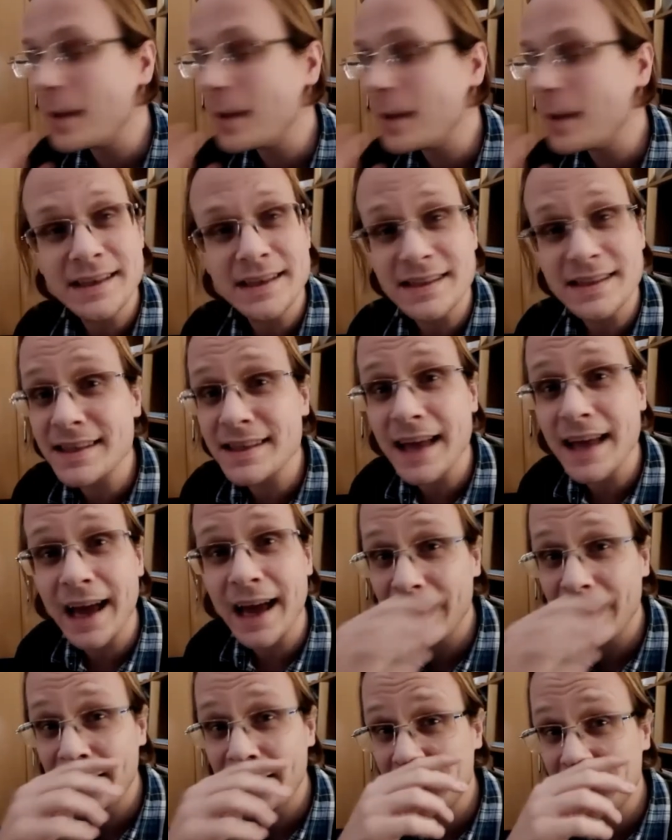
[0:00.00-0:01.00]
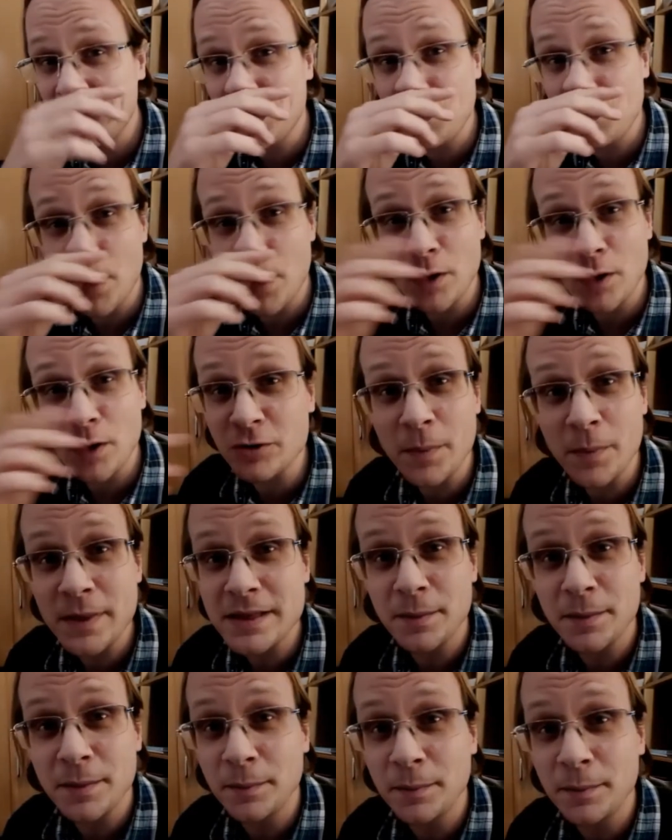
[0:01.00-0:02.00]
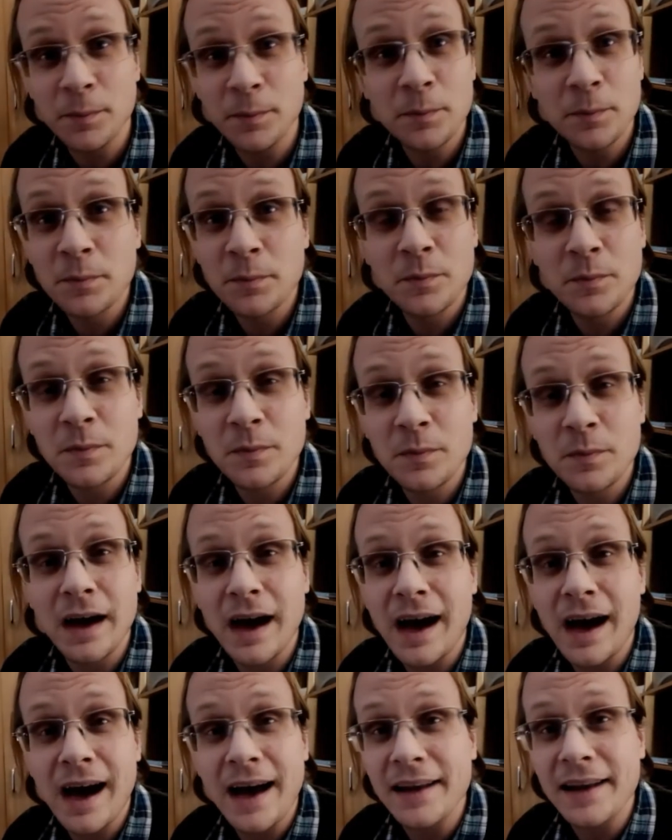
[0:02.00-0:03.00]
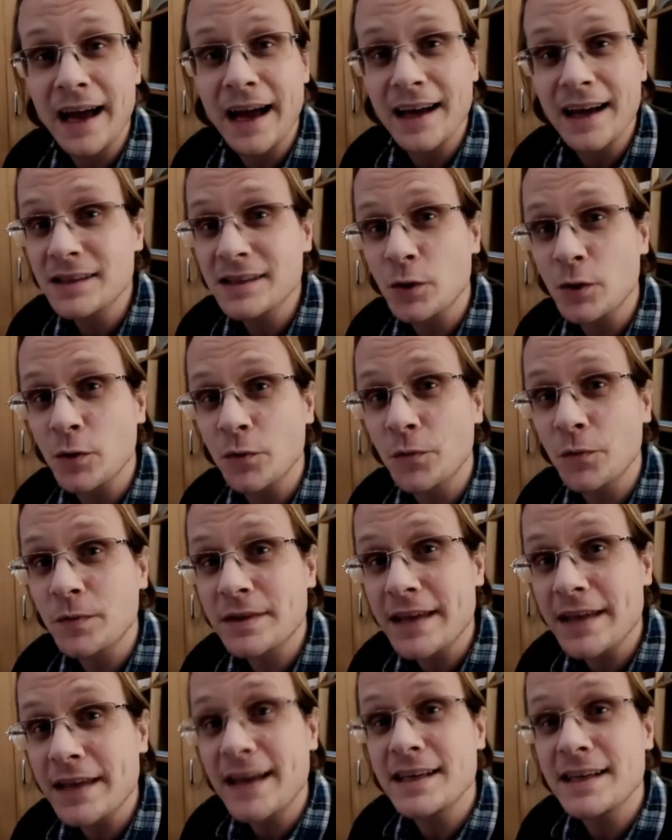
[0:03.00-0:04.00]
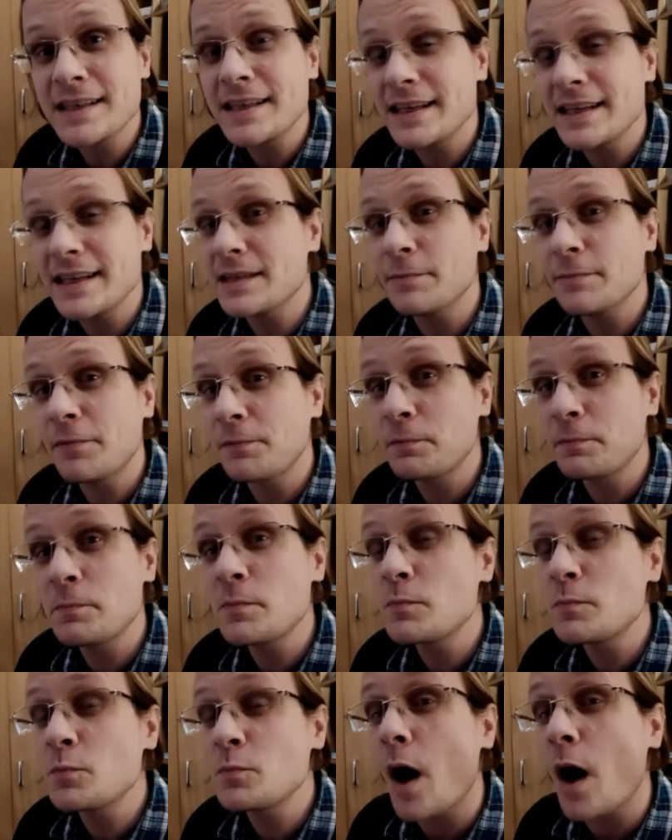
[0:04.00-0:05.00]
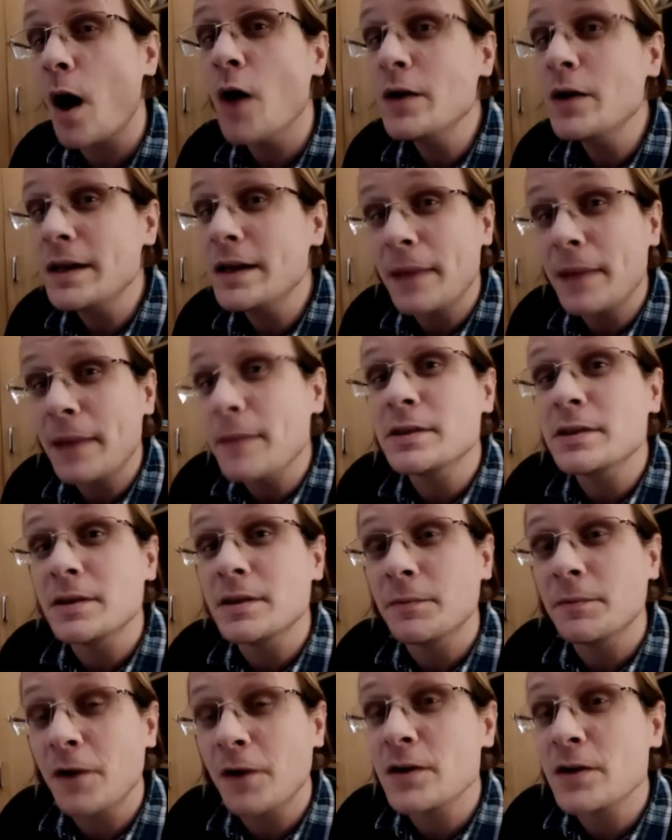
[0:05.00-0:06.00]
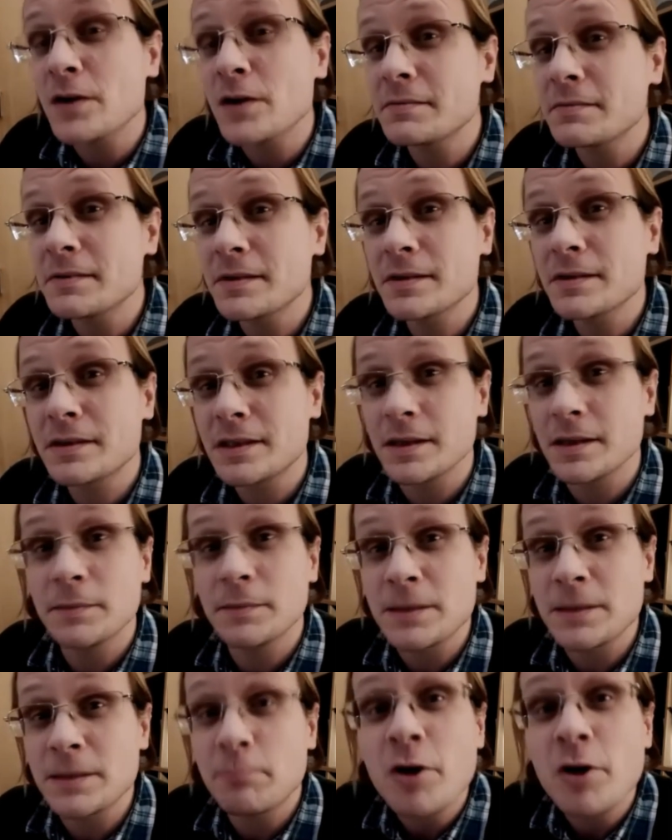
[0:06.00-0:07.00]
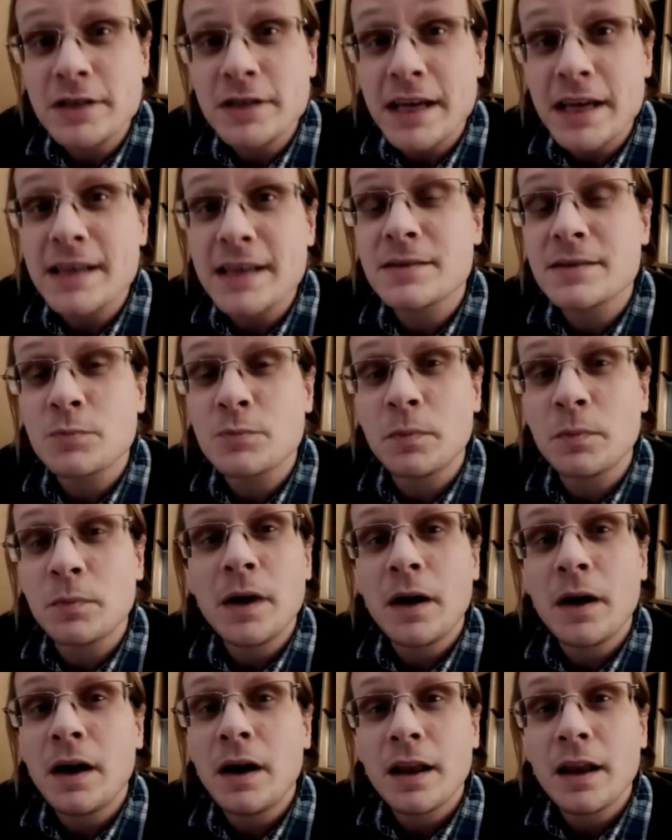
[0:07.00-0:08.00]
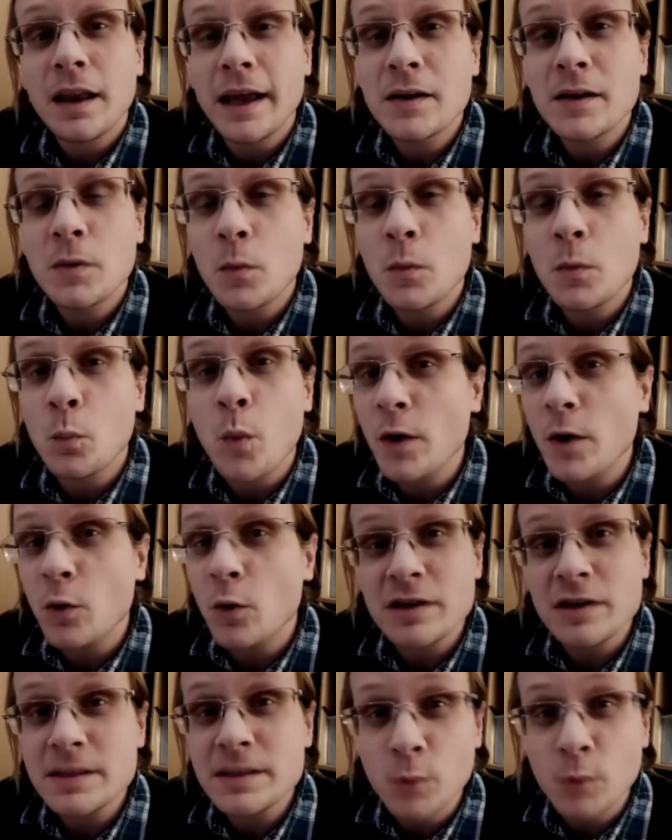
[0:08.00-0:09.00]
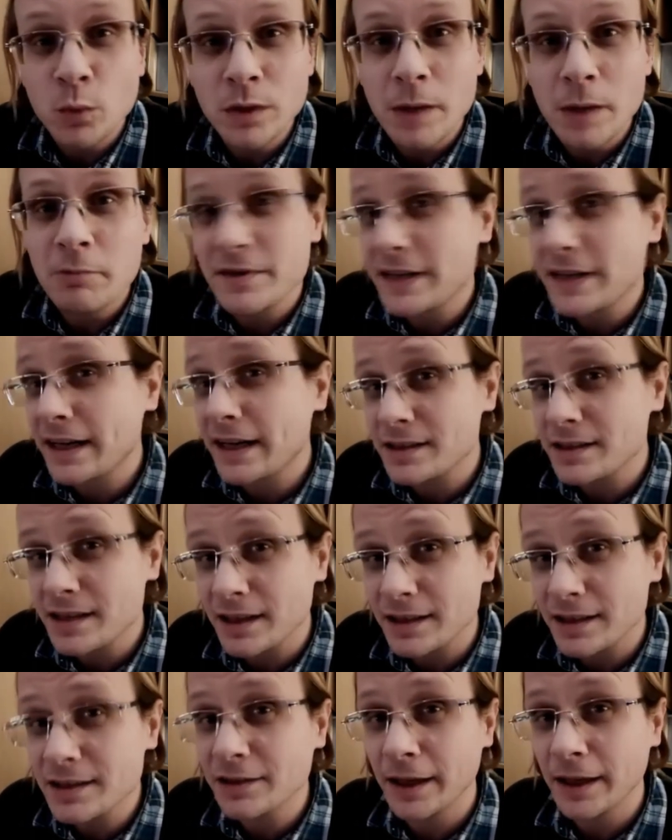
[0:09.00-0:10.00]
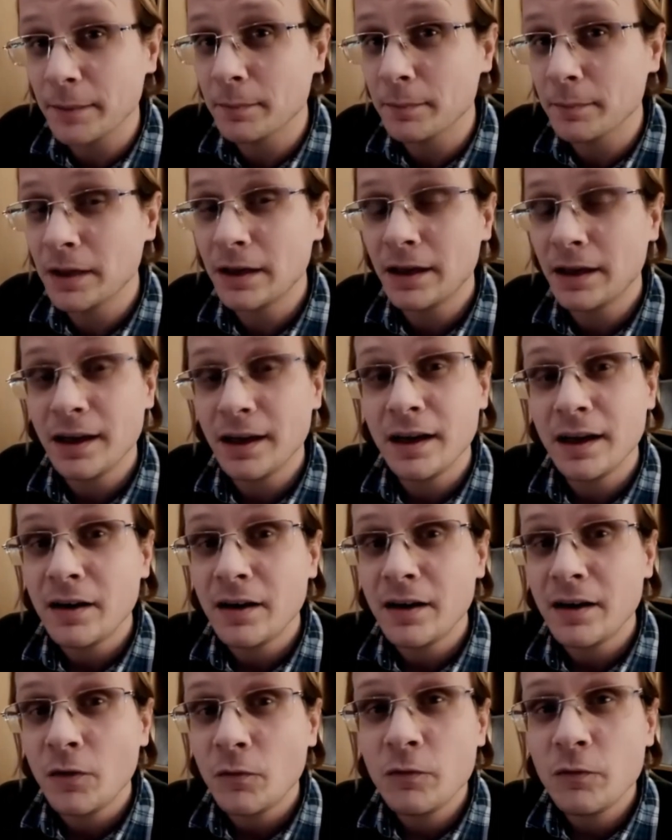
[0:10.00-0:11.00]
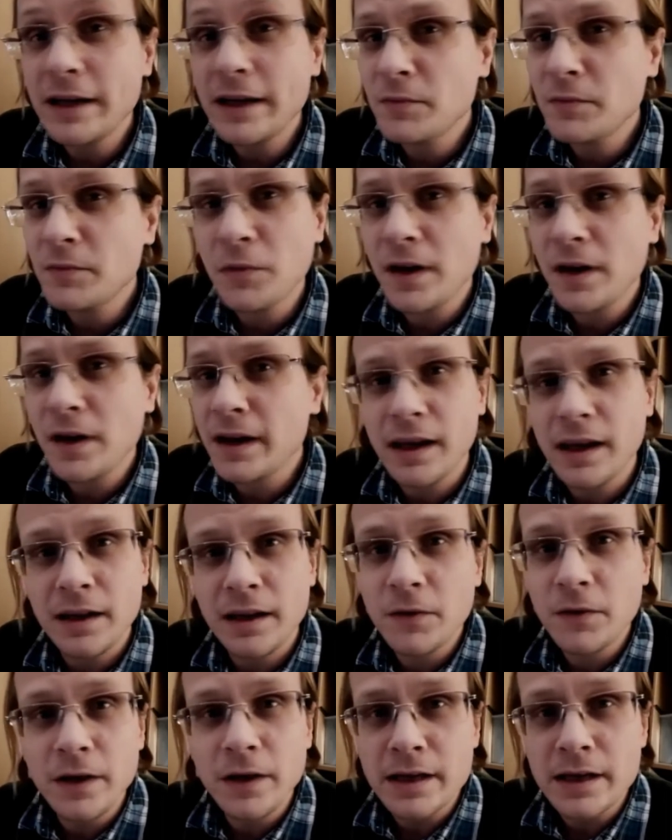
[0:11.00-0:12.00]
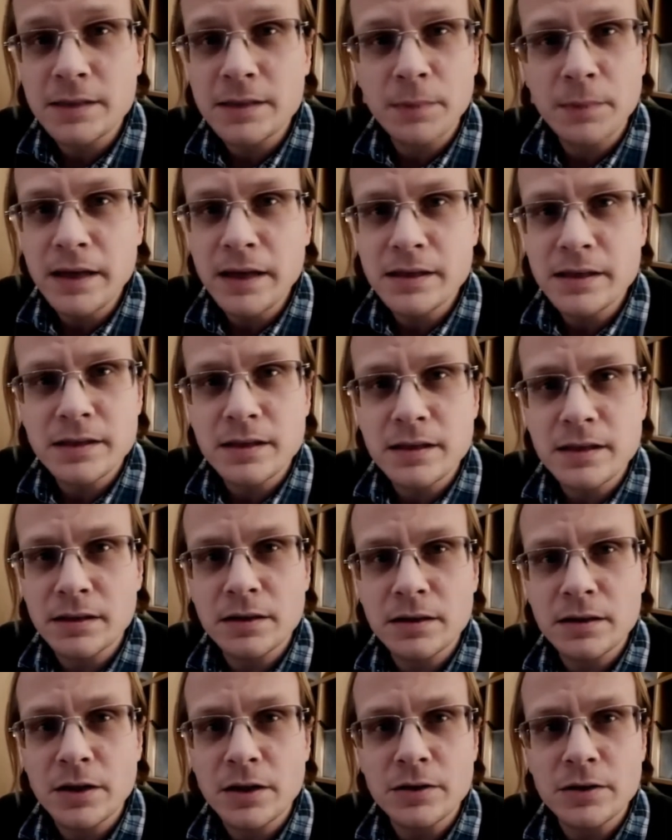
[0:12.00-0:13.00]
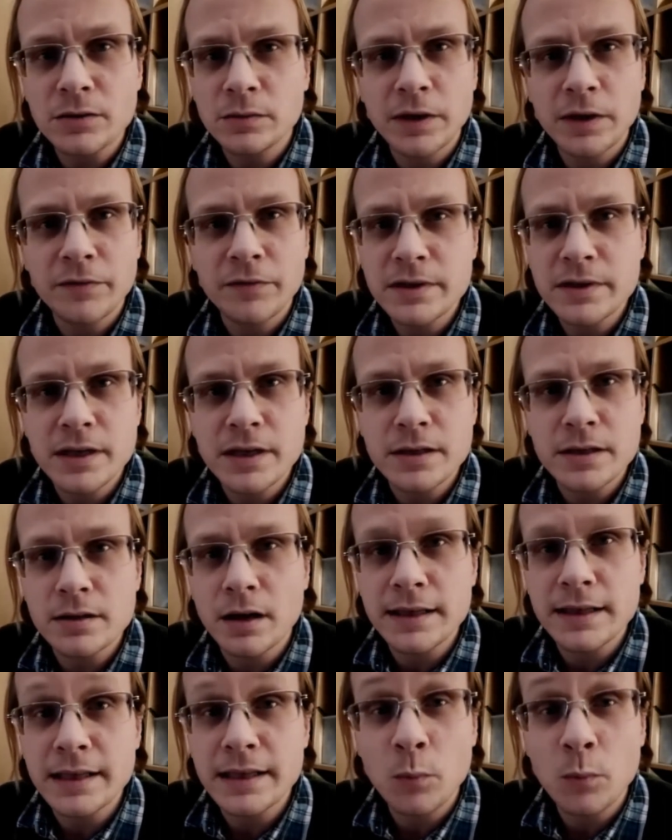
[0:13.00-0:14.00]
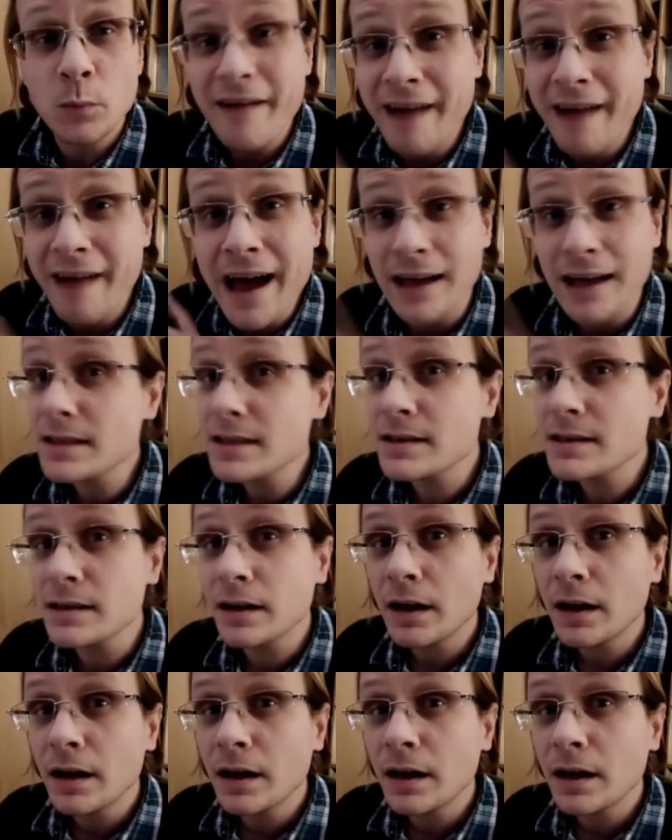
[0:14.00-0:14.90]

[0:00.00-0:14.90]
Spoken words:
means that monotropism and that sort of tendency to only be able to focus, to process like one or a small number of channels at a time, really fully explains the social differences that I see. Whereas